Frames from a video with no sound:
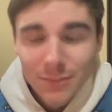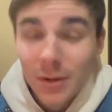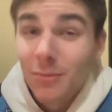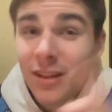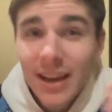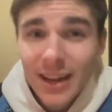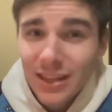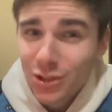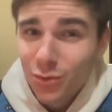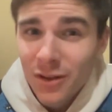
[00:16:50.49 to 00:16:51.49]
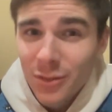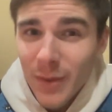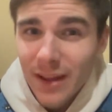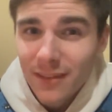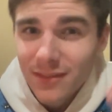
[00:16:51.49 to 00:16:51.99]
But I'm glad it has
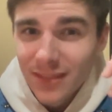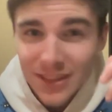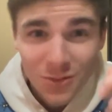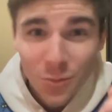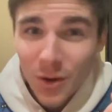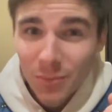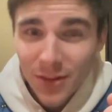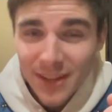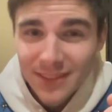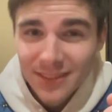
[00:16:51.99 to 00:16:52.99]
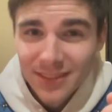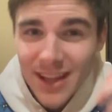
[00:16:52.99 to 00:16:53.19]
GarageBand. That's the one plus.